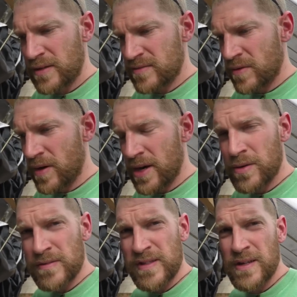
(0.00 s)
So I
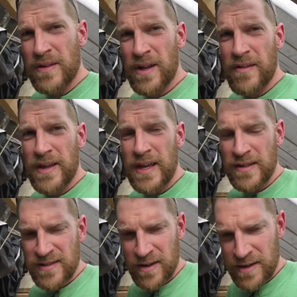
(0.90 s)
don't see a lot of the
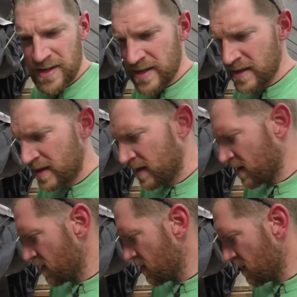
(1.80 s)
case hardening.
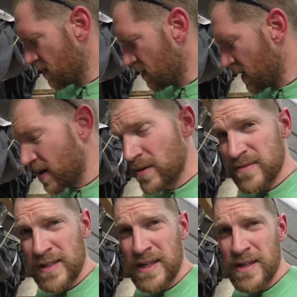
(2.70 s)
Uh, I don't
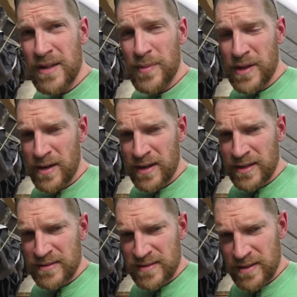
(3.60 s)
see any, to be
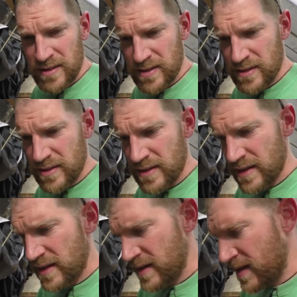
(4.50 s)
honest. Uh,
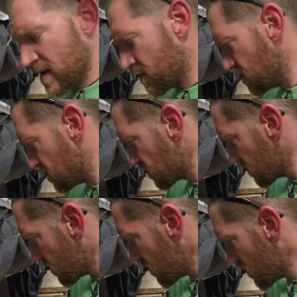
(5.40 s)
and
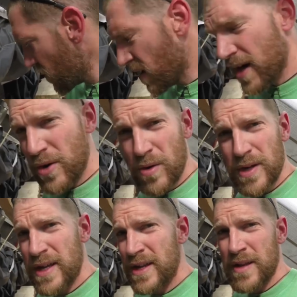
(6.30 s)
I
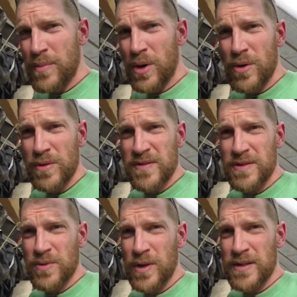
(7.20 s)
don't get any bows
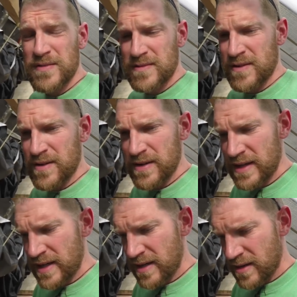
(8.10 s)
or twists, or
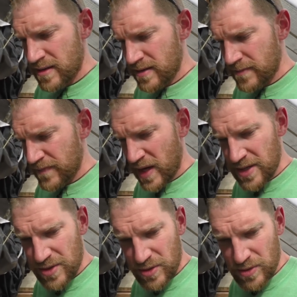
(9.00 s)
uh,
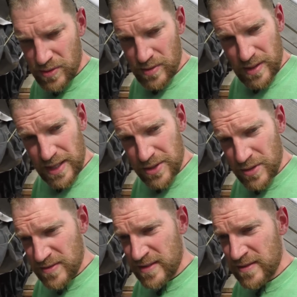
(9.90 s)
I do I
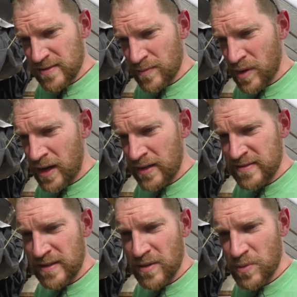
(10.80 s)
do see some
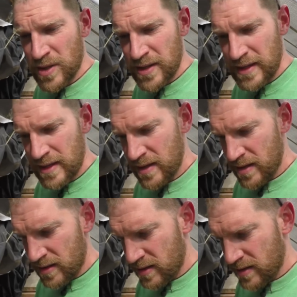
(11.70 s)
loss in the wood
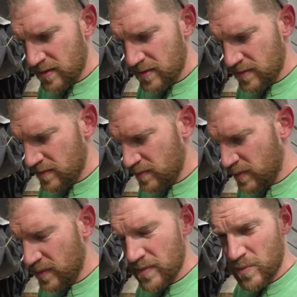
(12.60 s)
uh,
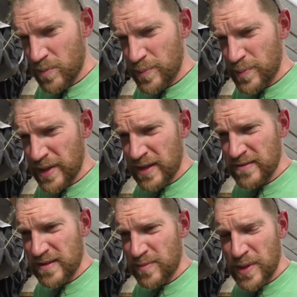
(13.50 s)
b
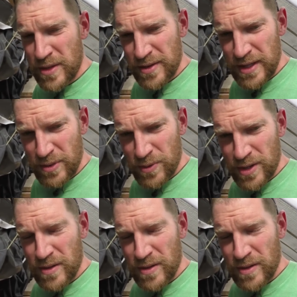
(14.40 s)
because it's beetle kill wood.